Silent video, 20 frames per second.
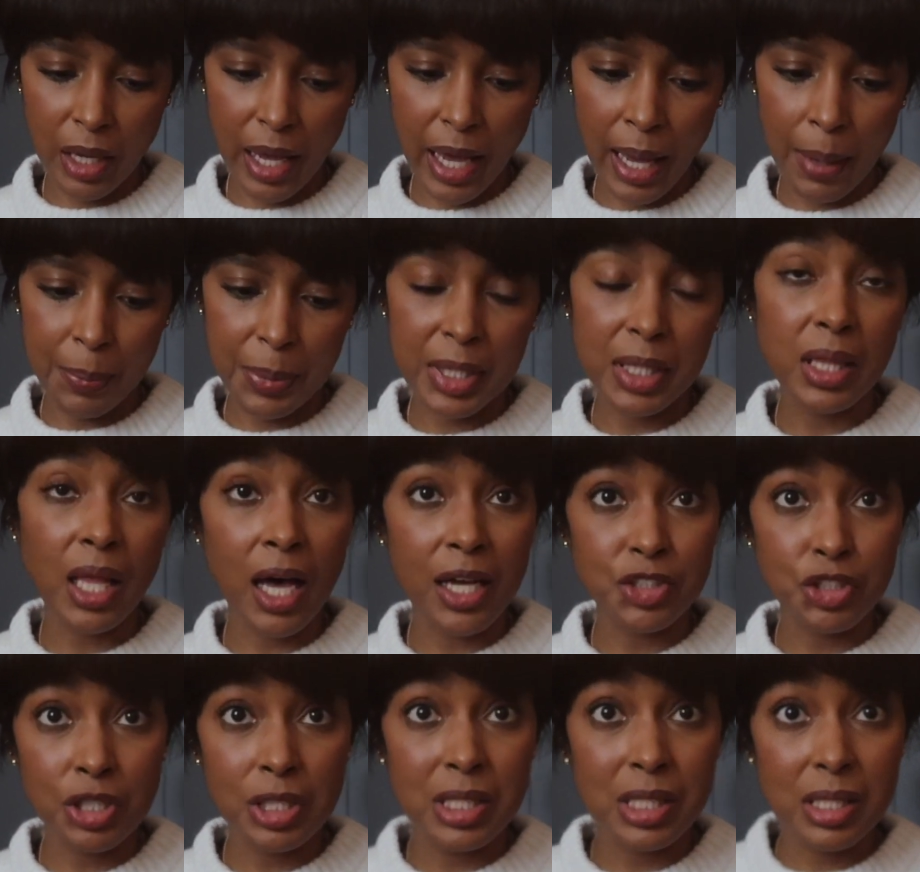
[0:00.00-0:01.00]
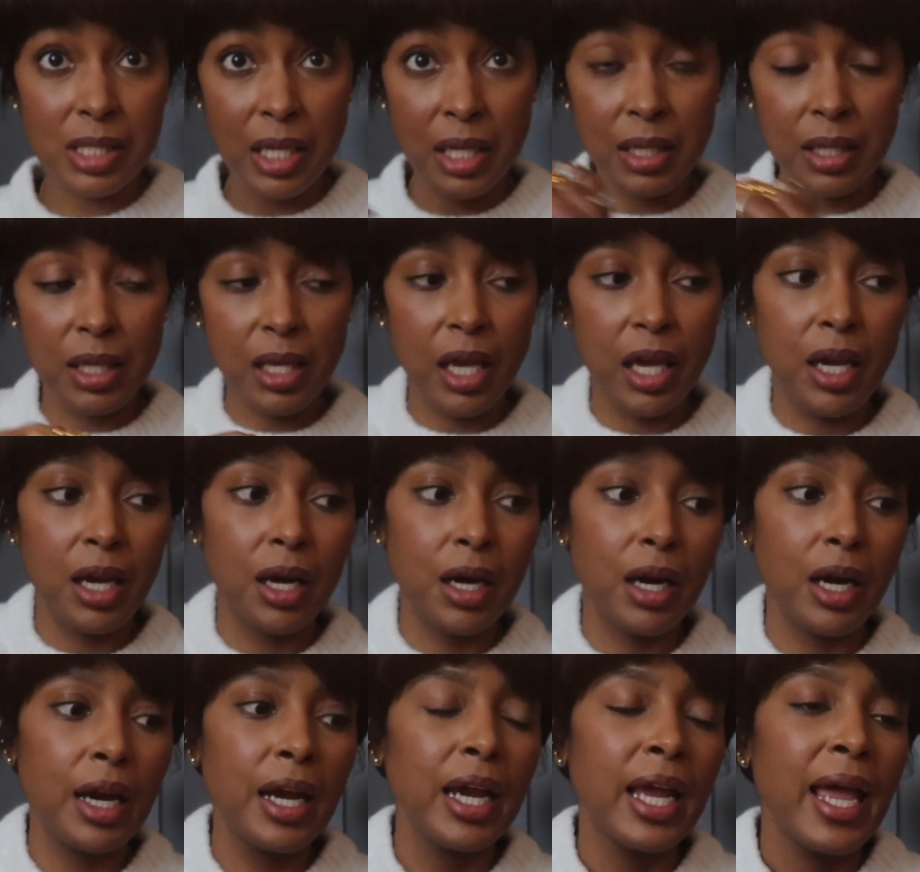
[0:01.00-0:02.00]
Epilogic
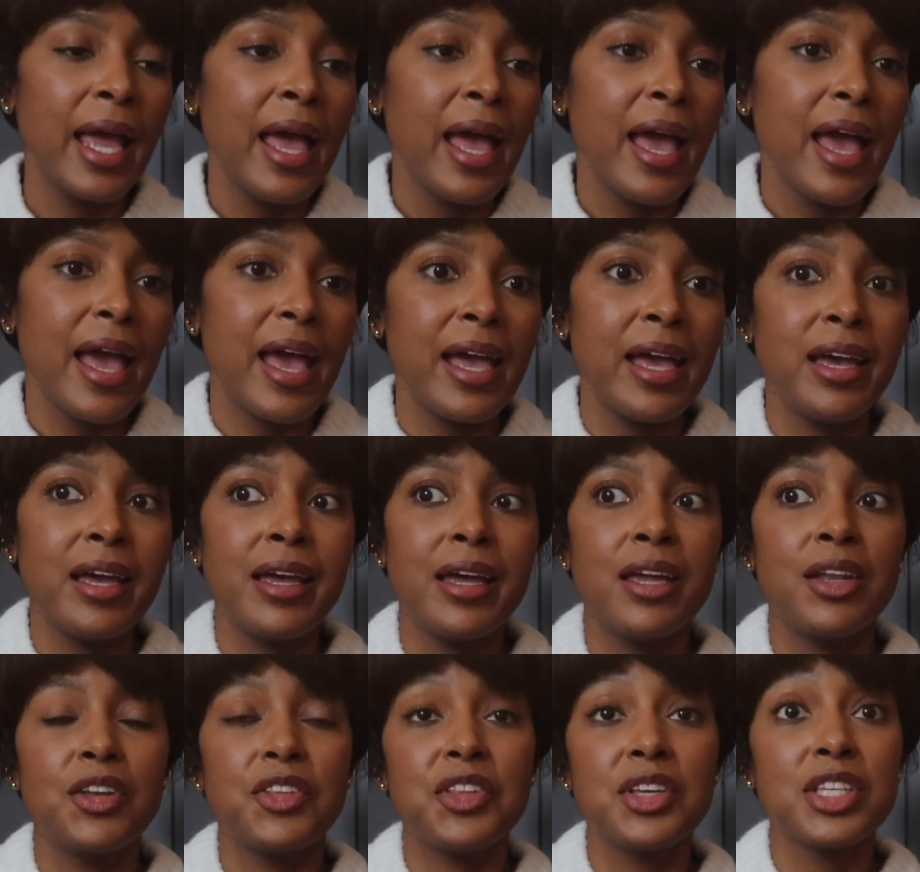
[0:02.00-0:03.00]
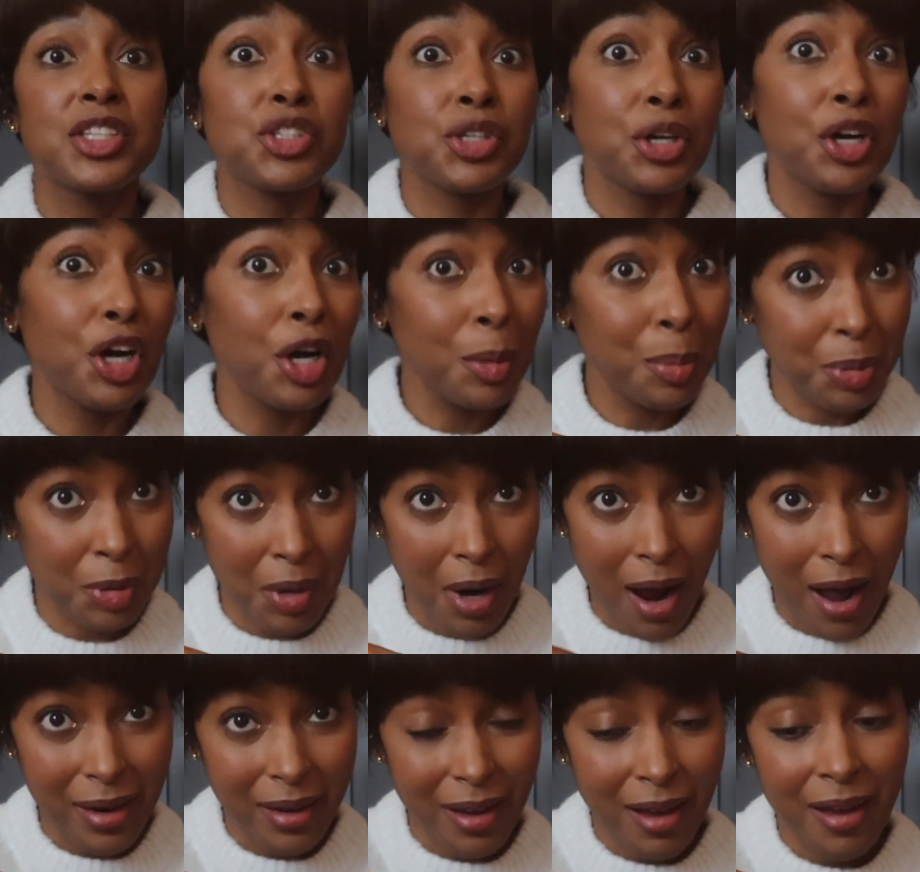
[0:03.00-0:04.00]
Skincare, and these are her
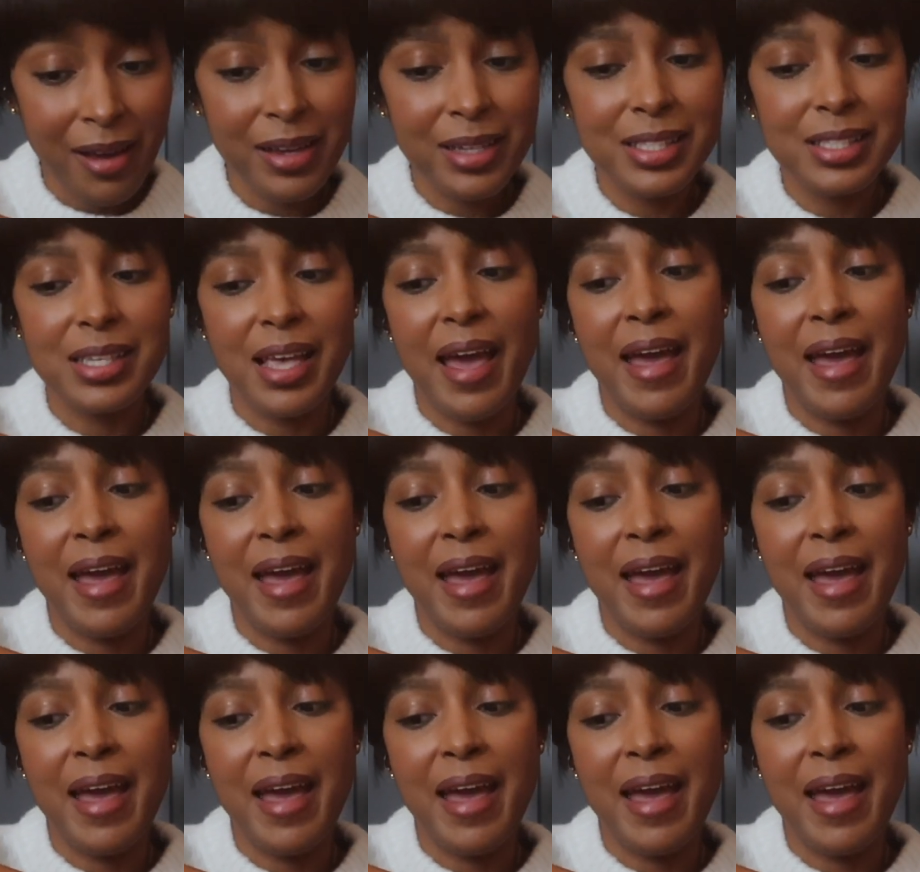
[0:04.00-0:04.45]
products.